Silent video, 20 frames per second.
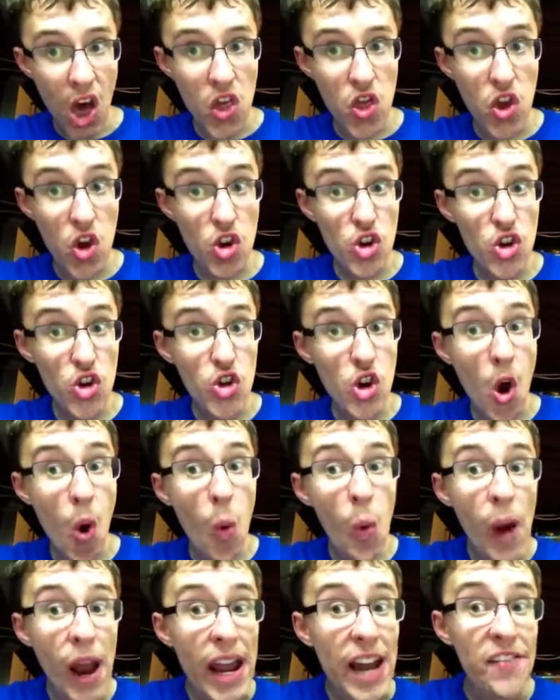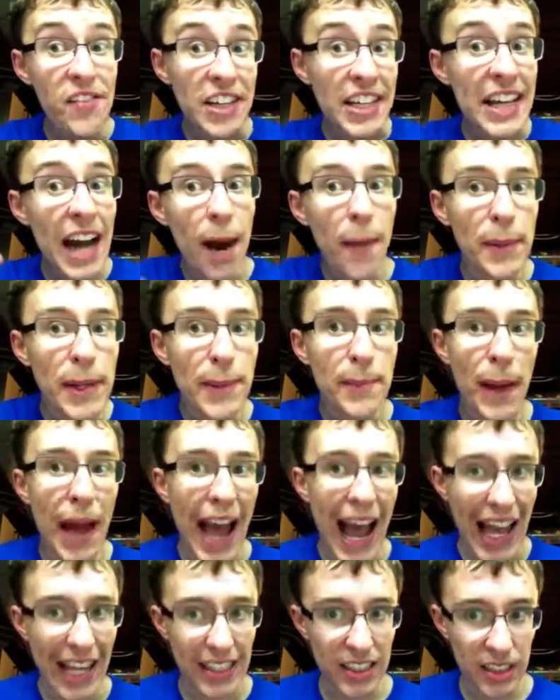There's no way of it coming
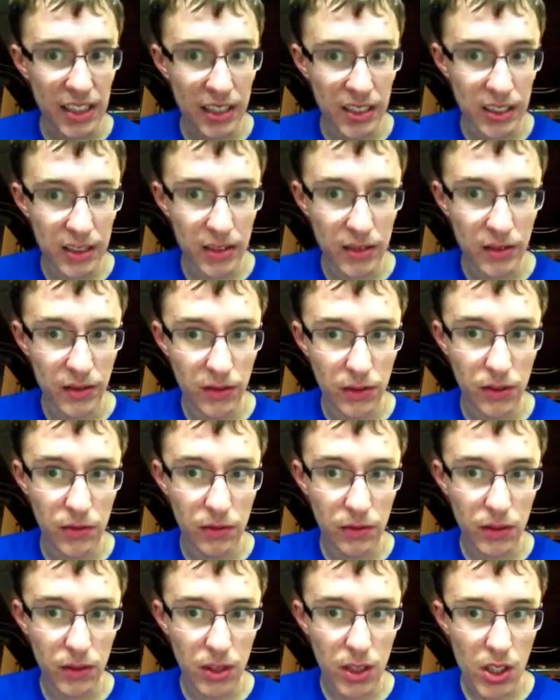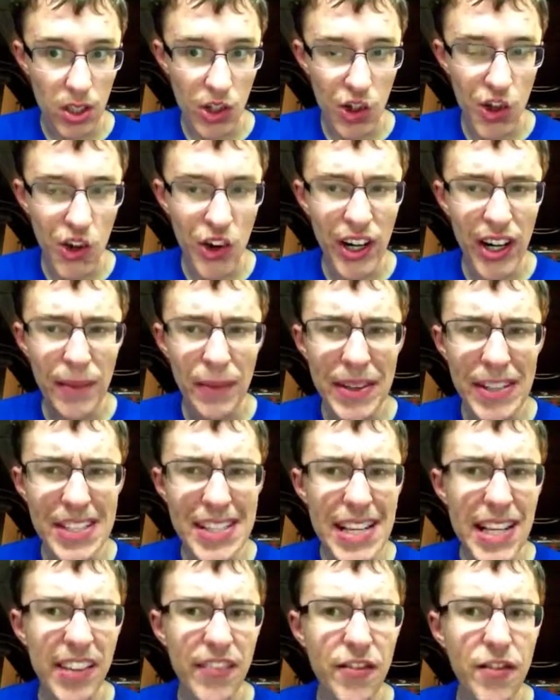back. You're going to be
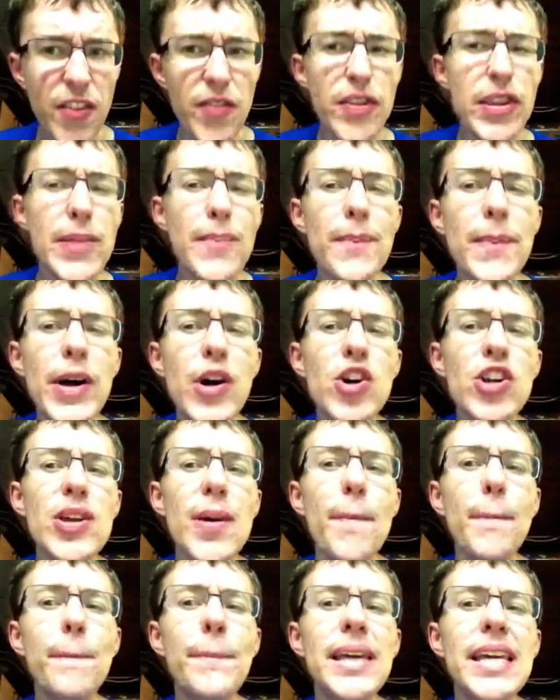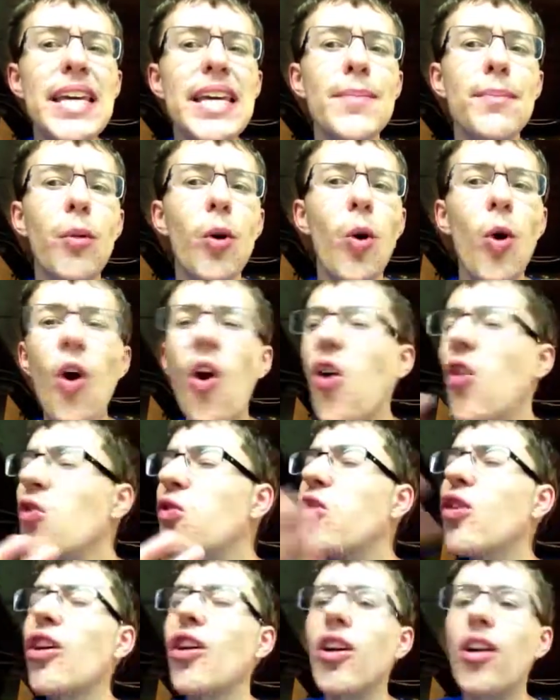seeing 50 million people
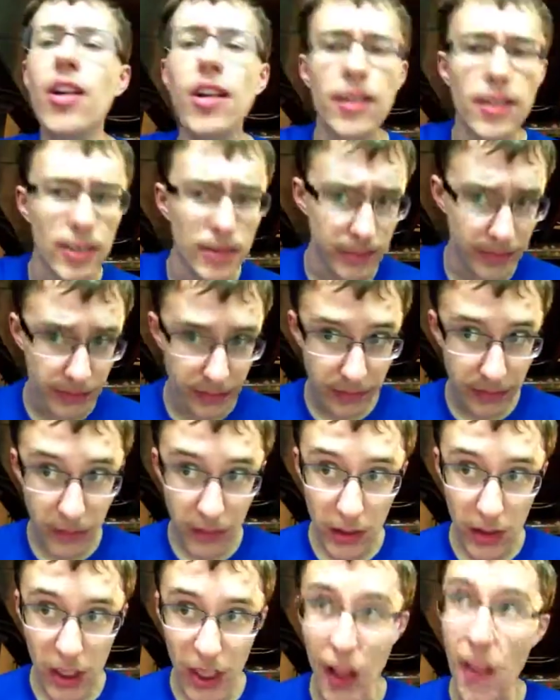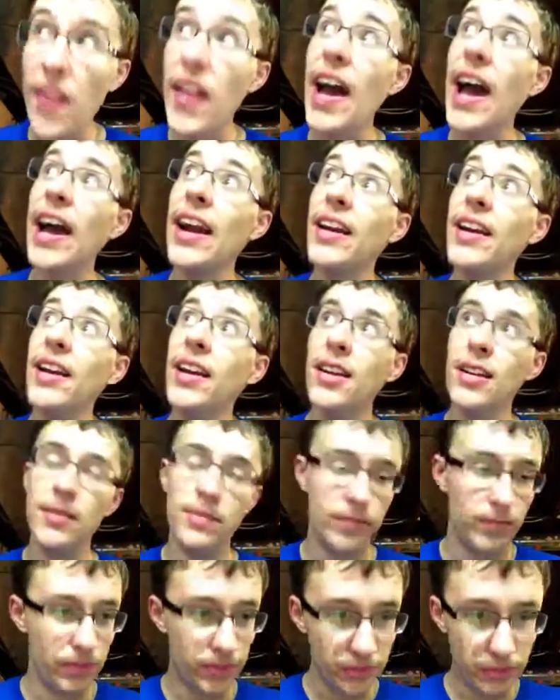over that,
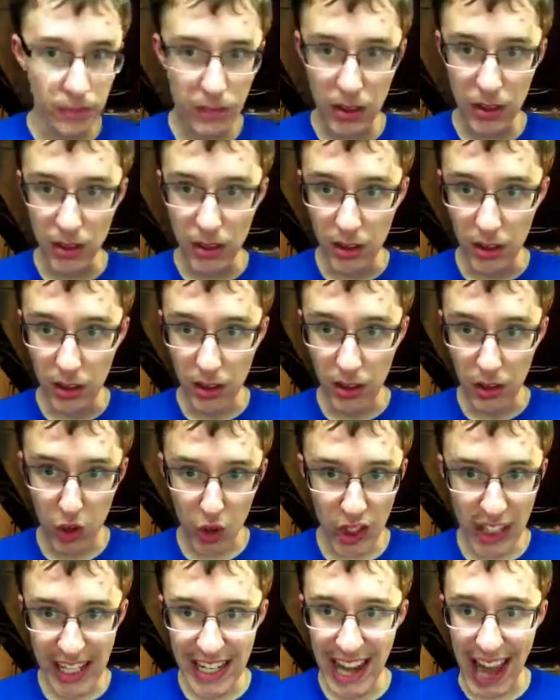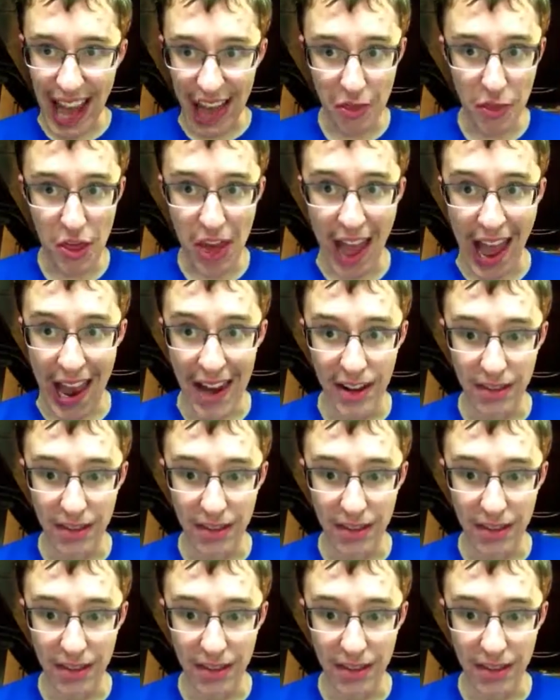looking at that.